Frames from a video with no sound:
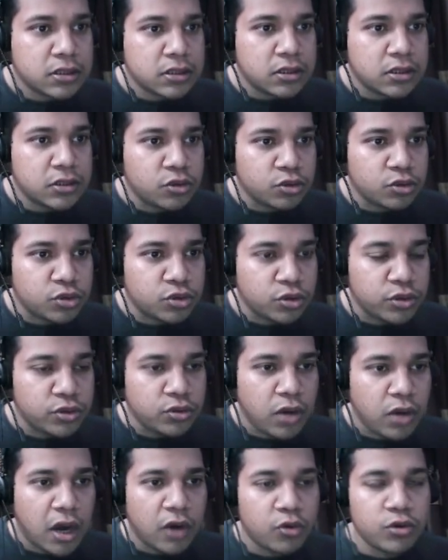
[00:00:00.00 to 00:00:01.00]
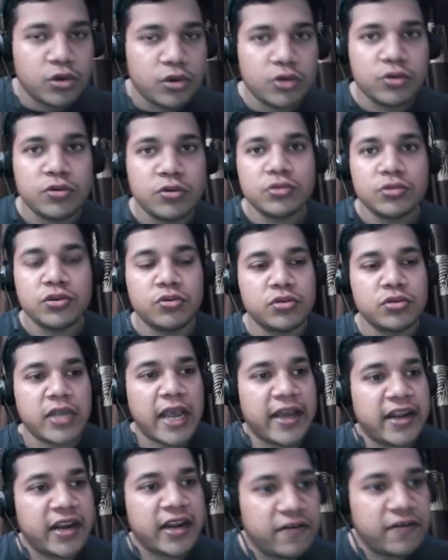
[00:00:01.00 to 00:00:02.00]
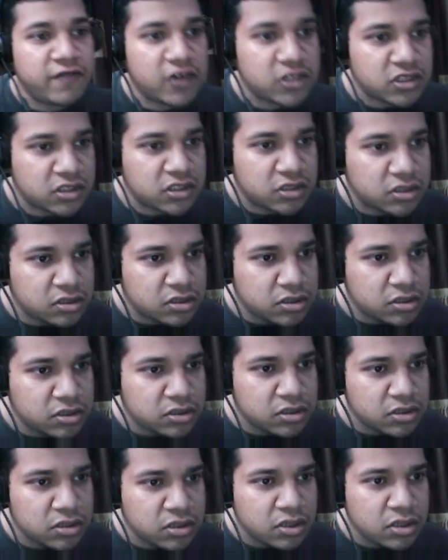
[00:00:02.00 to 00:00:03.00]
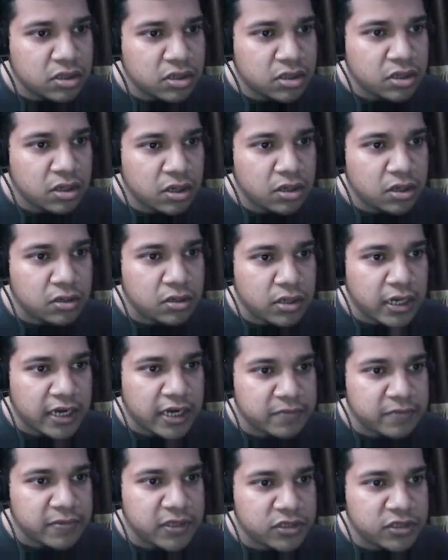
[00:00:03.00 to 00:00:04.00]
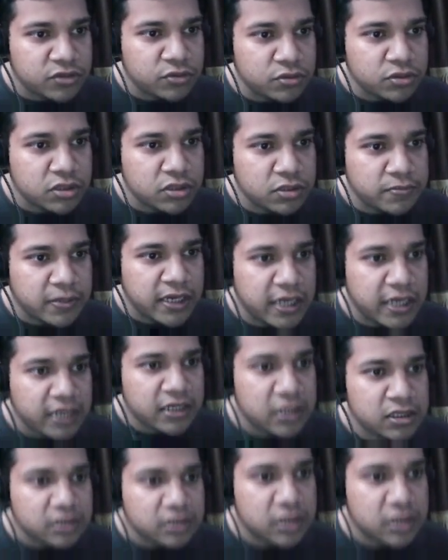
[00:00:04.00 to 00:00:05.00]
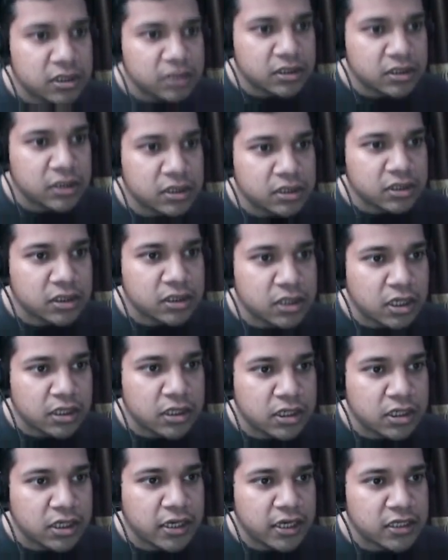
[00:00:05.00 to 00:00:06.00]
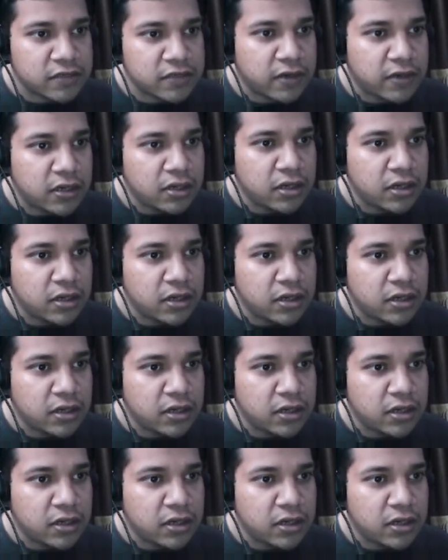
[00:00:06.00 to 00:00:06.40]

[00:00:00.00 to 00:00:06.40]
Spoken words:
to show you how to use aggregate functions. Let me choose billing country as well